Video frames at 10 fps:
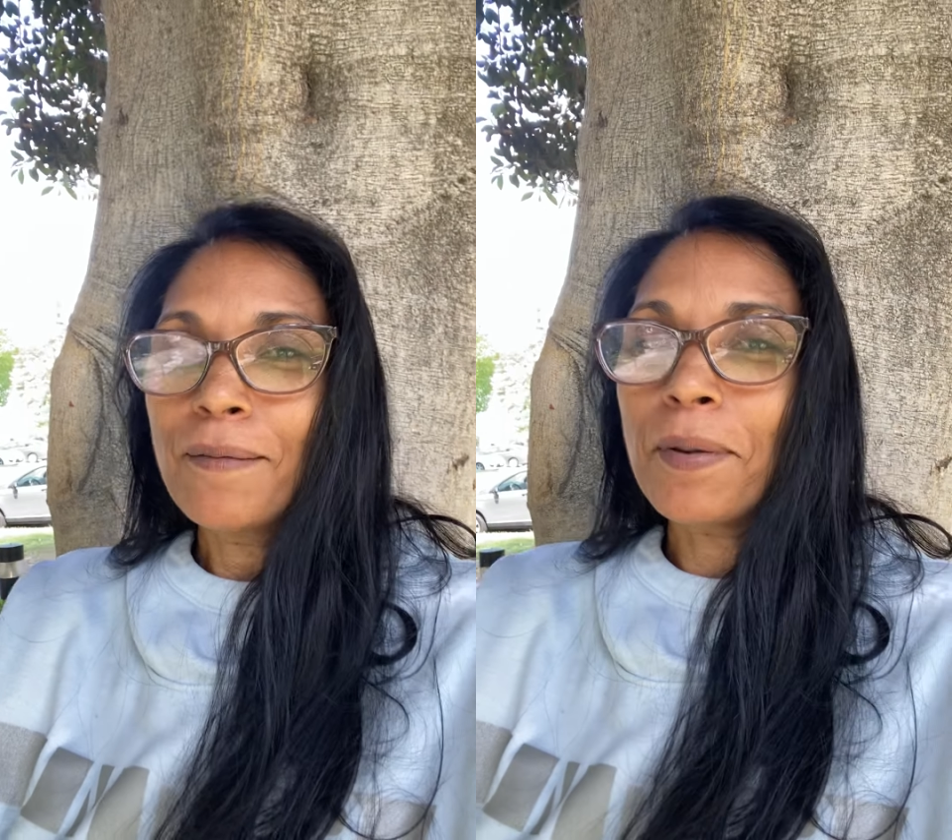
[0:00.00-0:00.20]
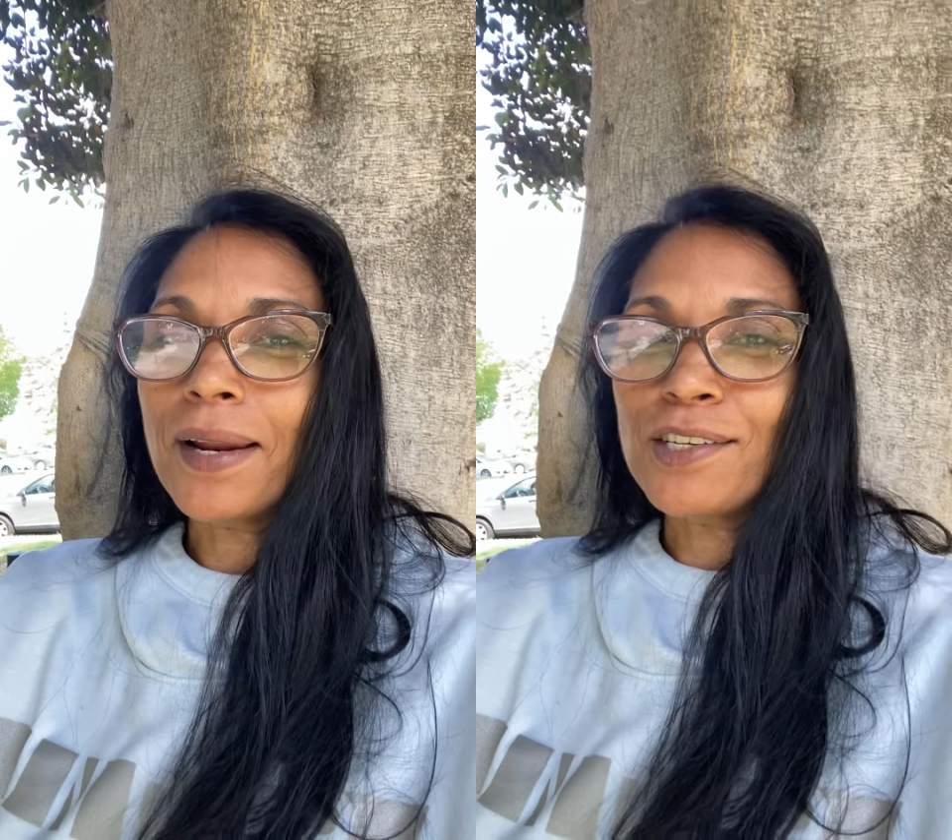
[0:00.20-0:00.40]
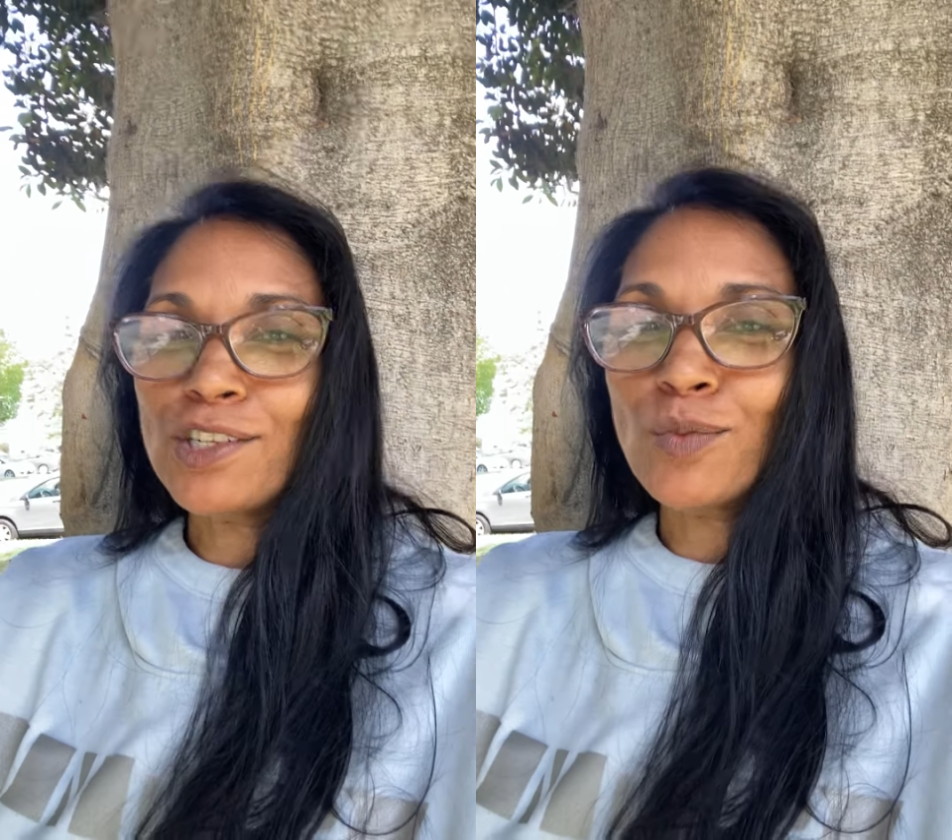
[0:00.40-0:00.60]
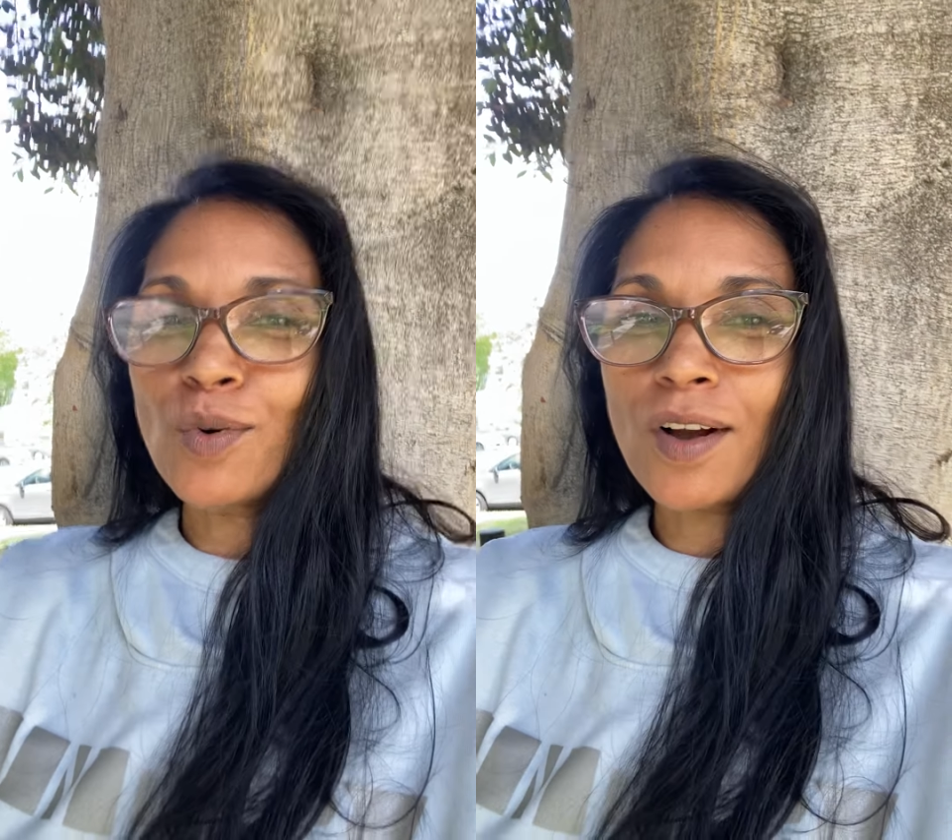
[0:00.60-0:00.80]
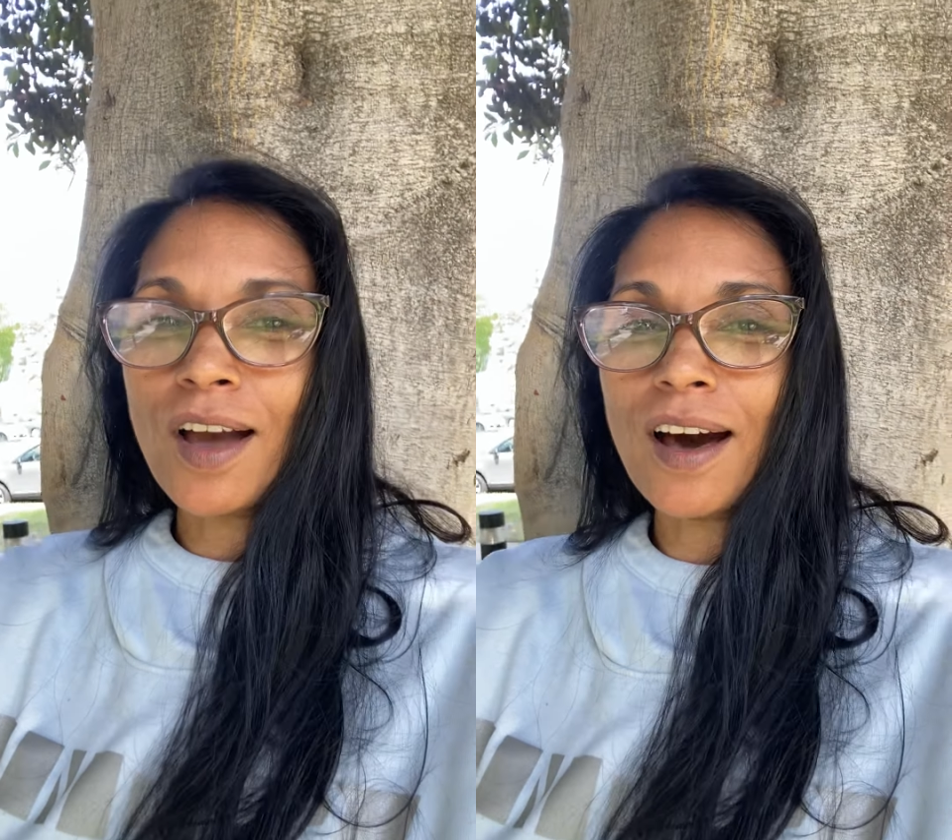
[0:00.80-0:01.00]
But I just
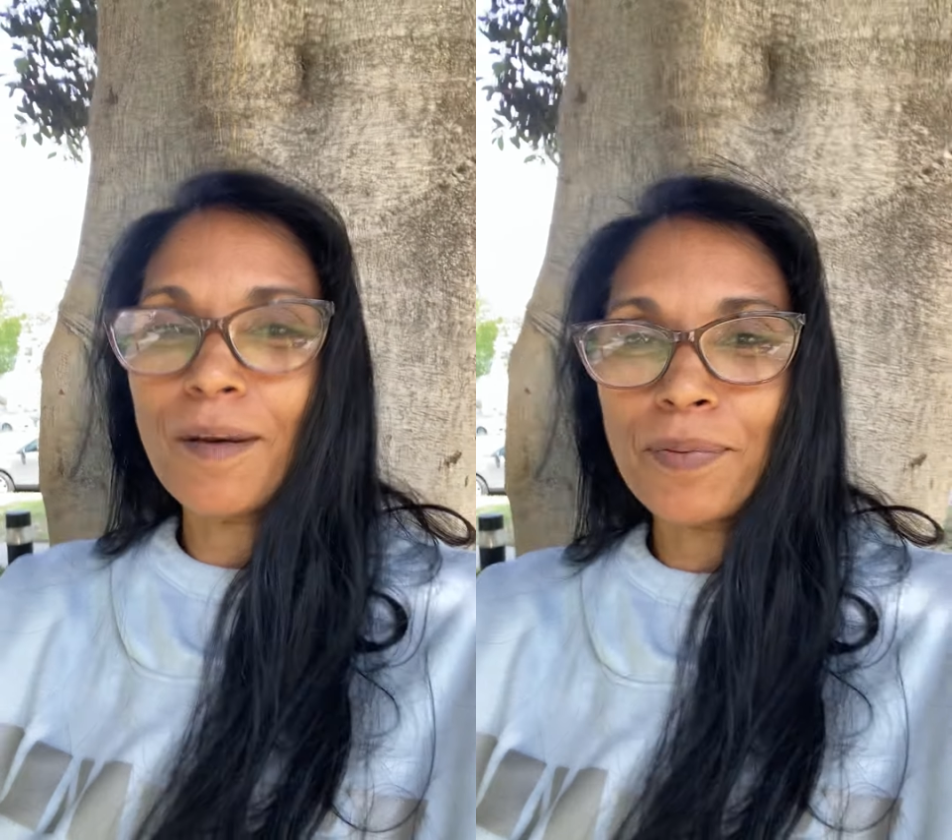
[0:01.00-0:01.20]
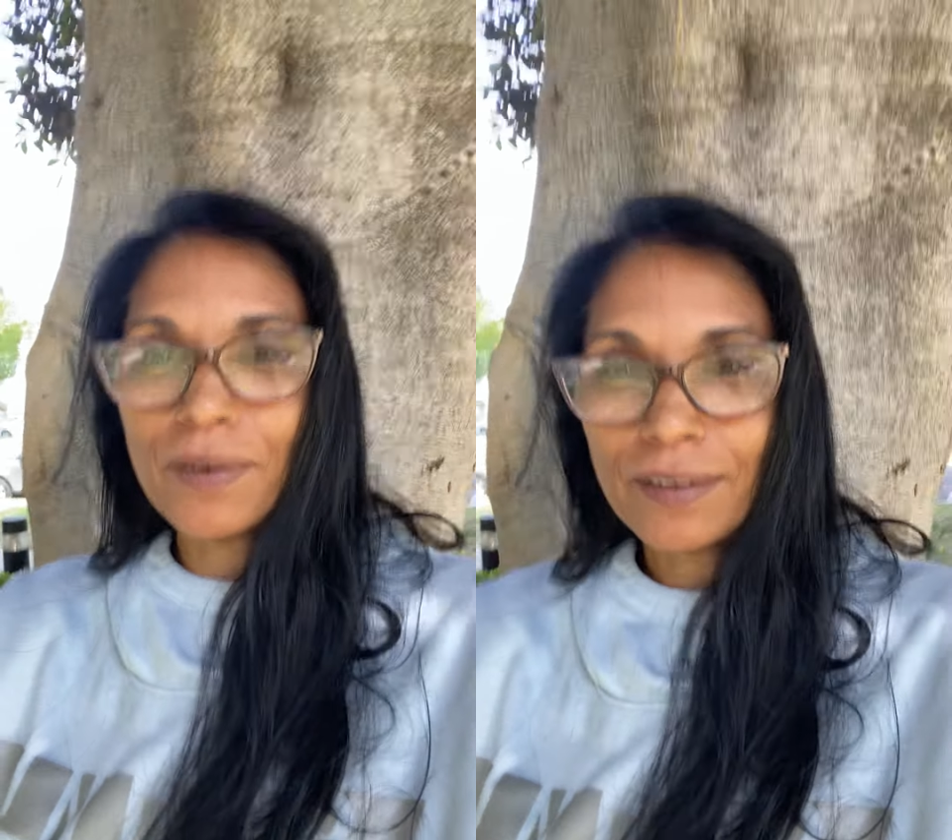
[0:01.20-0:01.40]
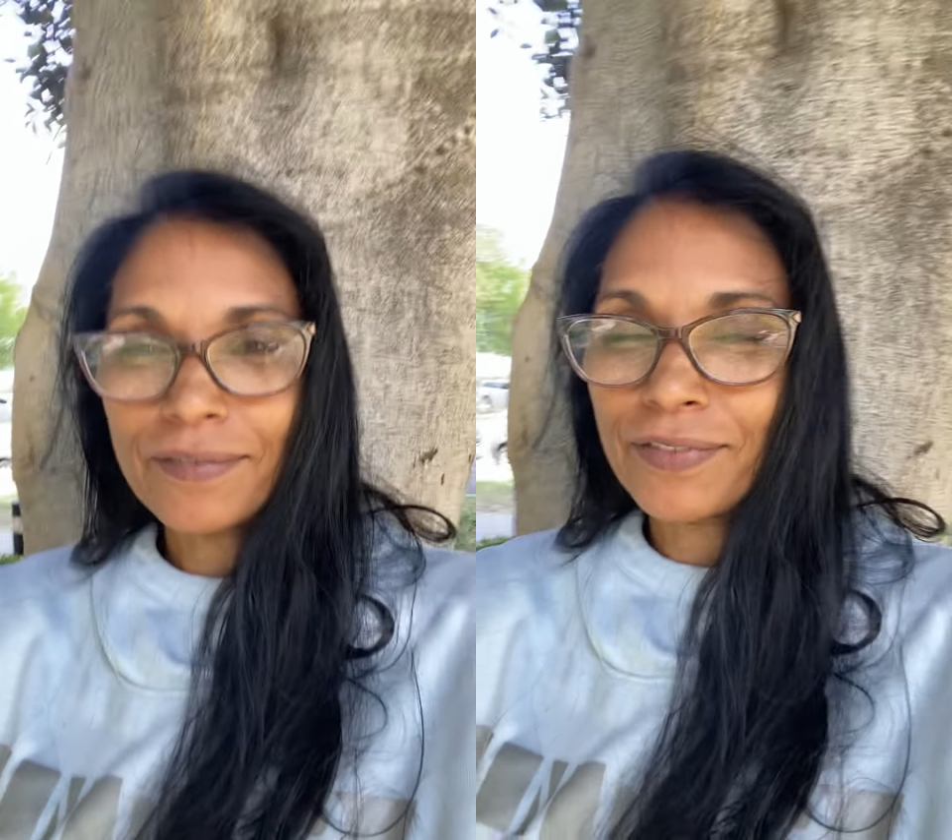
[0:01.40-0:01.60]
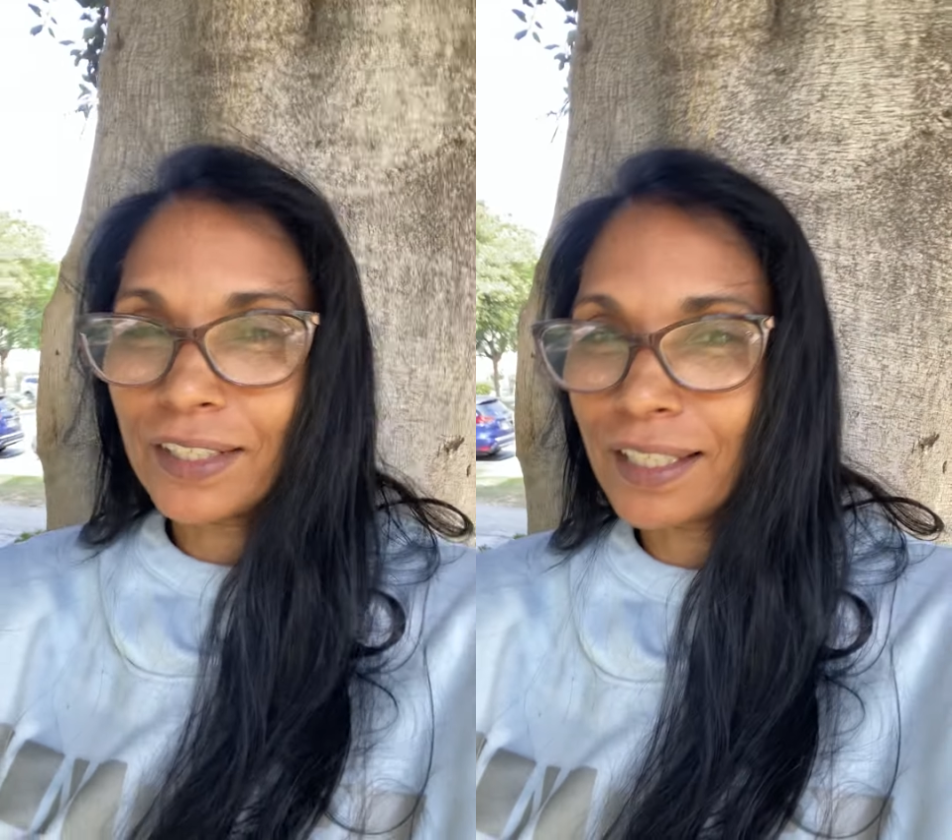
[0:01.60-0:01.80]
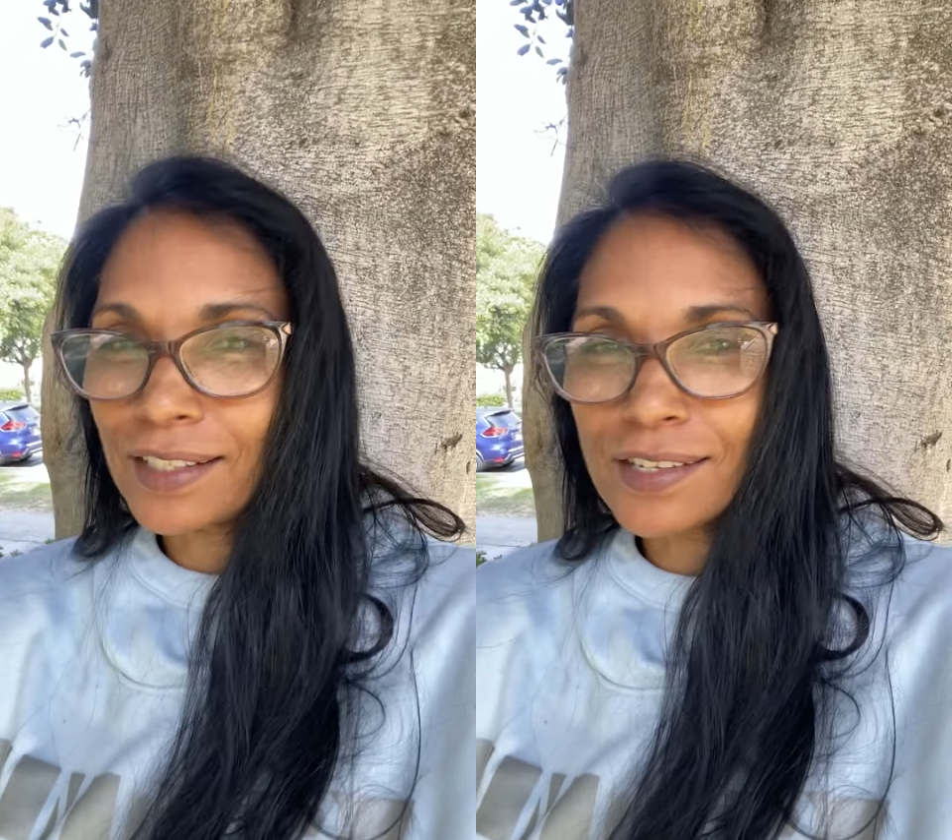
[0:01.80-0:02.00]
woke up
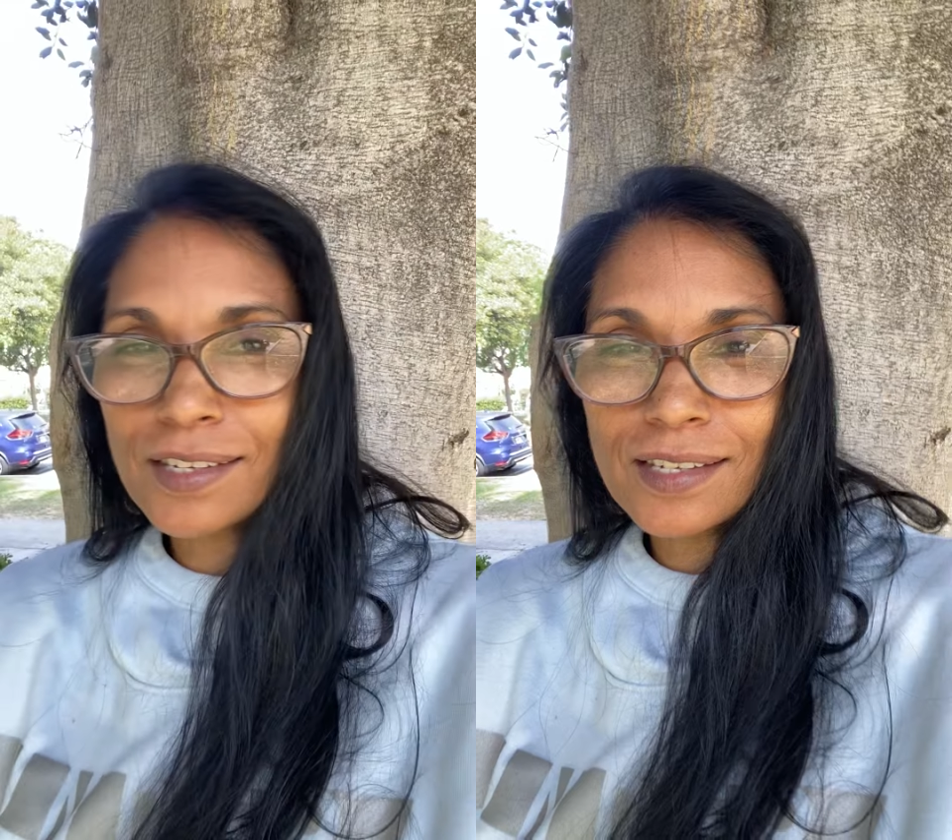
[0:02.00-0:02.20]
feeling just